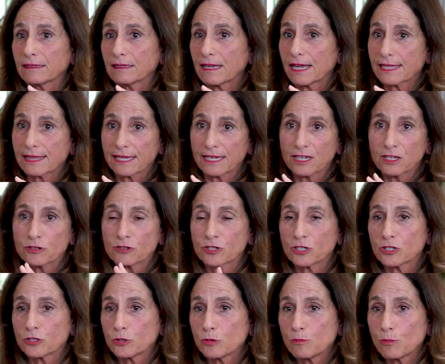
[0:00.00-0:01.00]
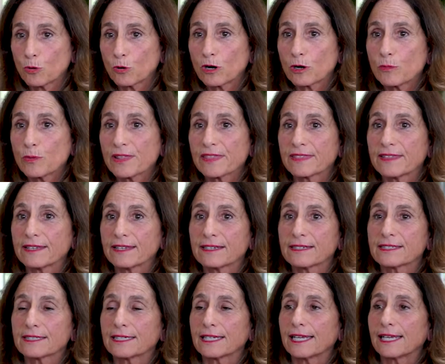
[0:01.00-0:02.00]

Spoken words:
I think you should do more with this.